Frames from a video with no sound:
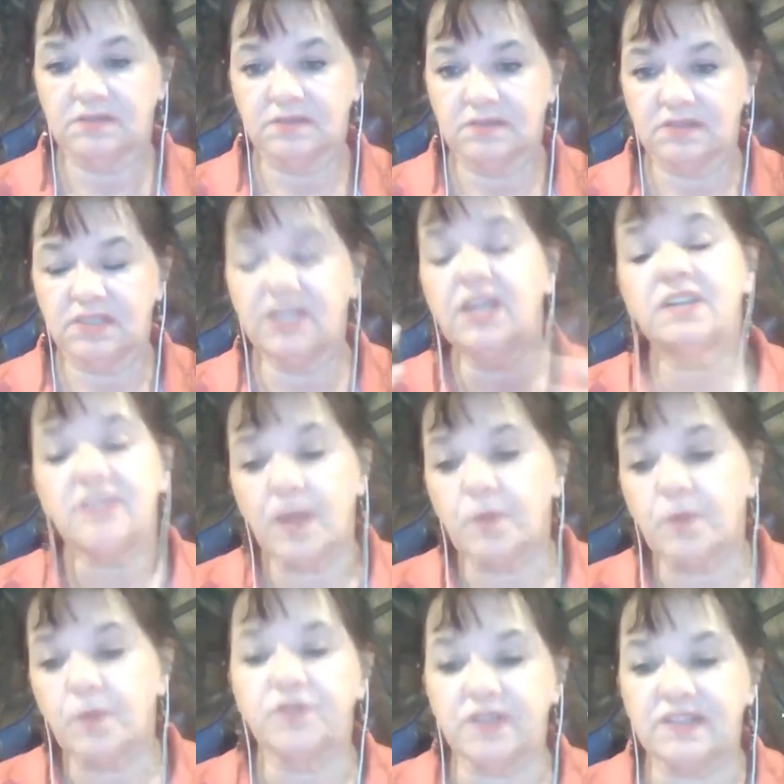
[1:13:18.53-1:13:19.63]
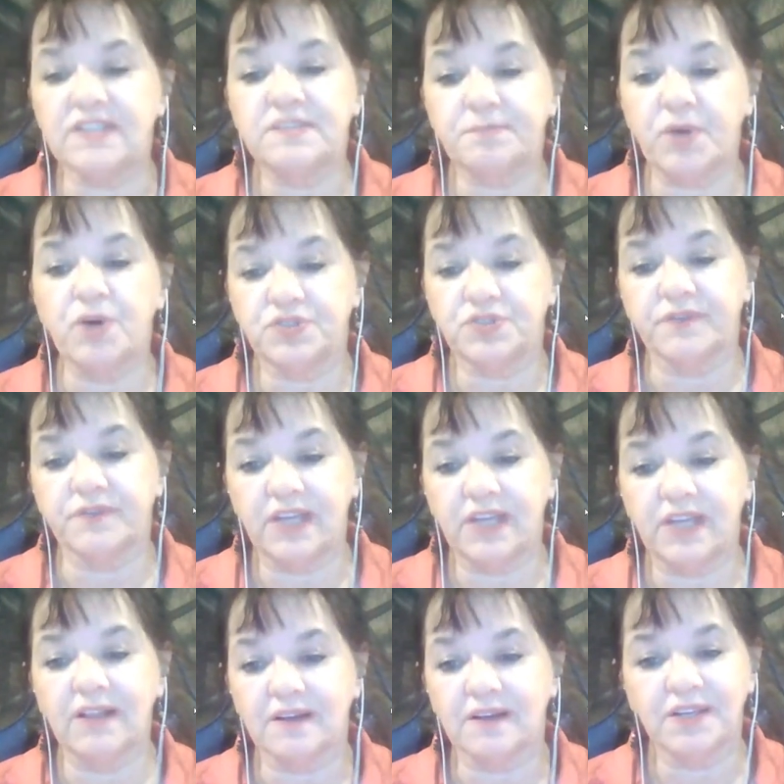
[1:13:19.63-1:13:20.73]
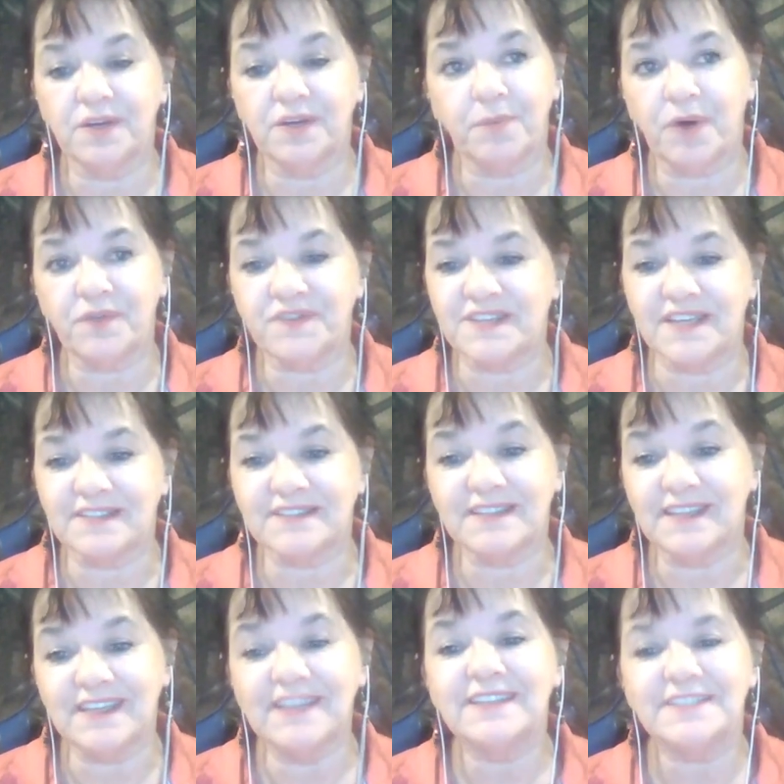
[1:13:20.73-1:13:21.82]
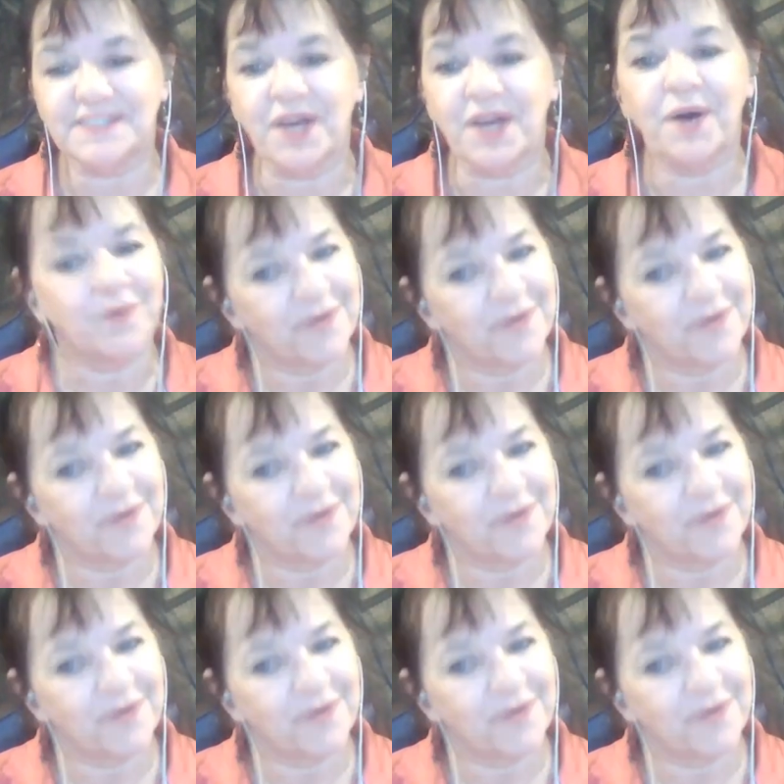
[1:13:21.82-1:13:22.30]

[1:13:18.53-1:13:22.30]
Here they want to dispose of the elderly above 60 years now,